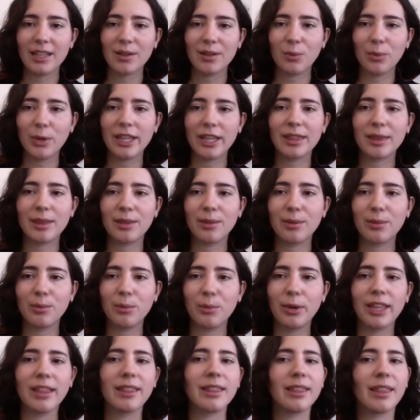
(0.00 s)

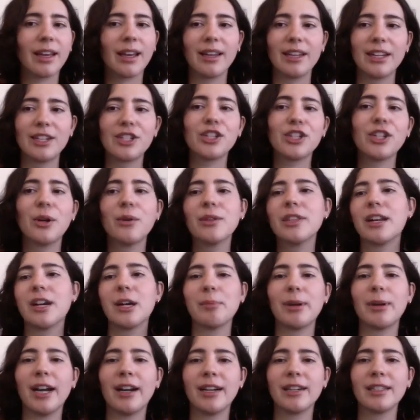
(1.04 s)
it showed that our
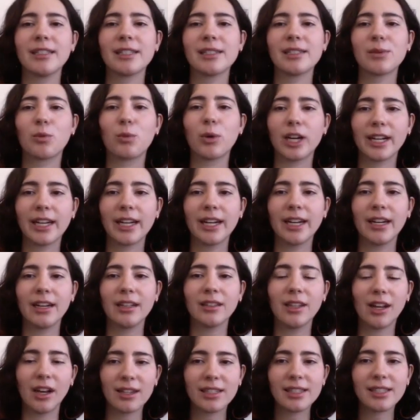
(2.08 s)
parents working
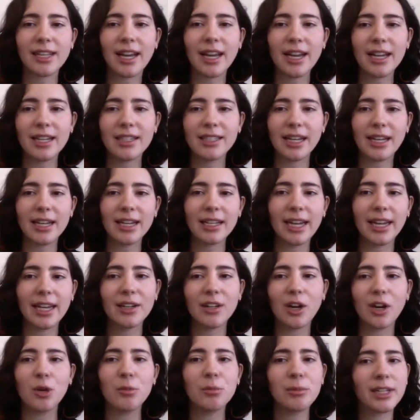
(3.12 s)
alongside dedicated
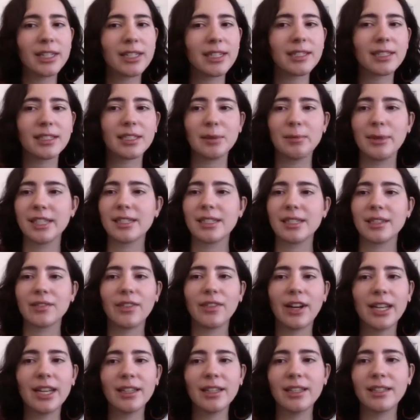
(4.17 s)
homeless, domestic
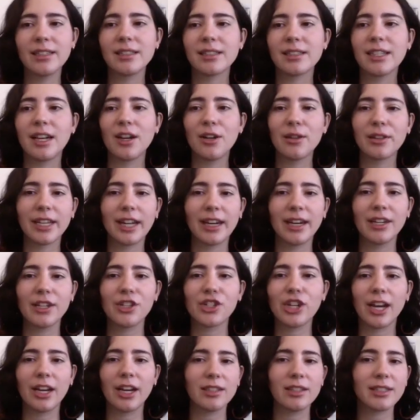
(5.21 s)
violence, healthcare, and
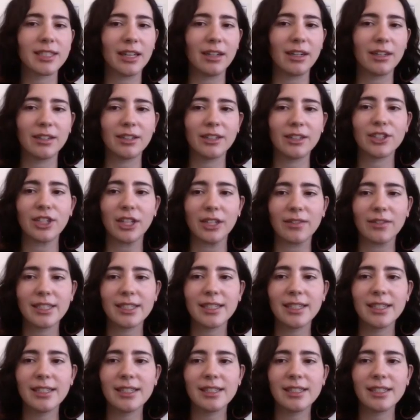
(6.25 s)
child-centered
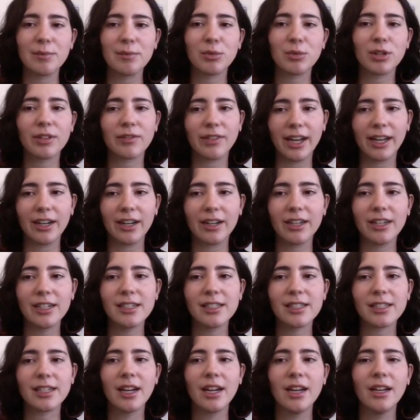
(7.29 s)
services and
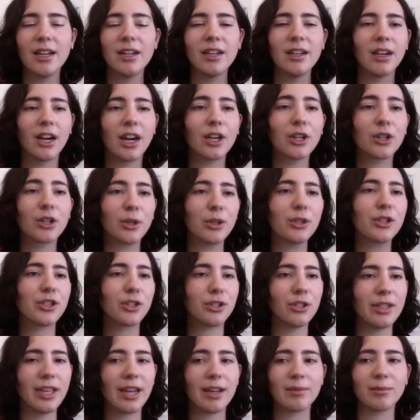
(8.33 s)
providers are
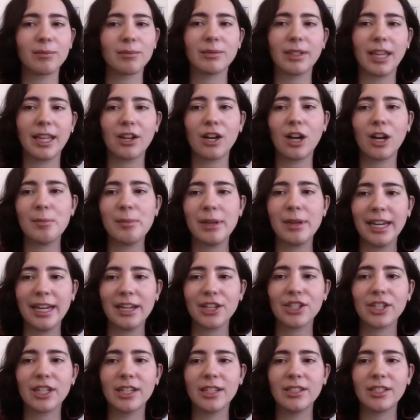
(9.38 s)
crucial, that
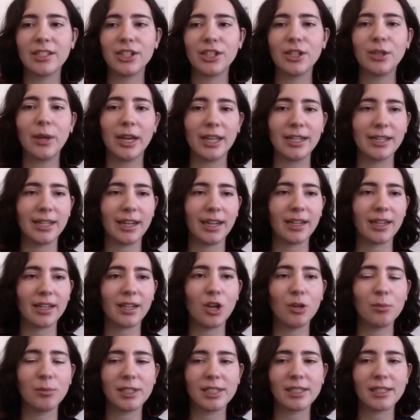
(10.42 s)
combination to ending
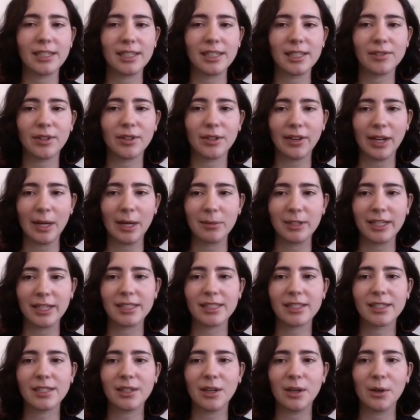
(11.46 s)
homelessness for
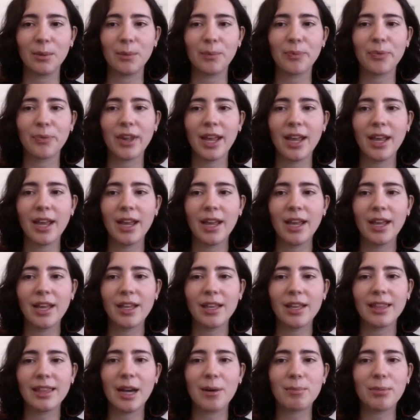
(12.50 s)
families. So
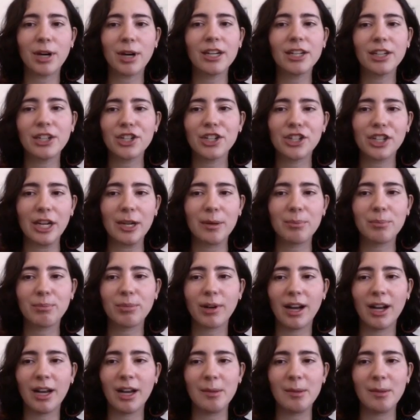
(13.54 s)
that partnership
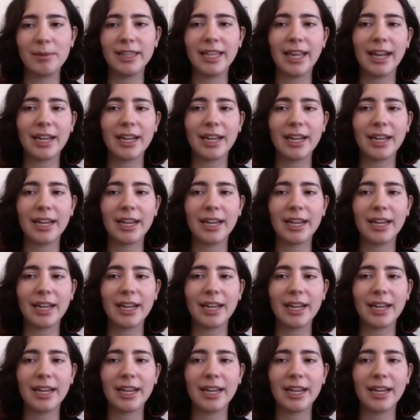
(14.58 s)
and the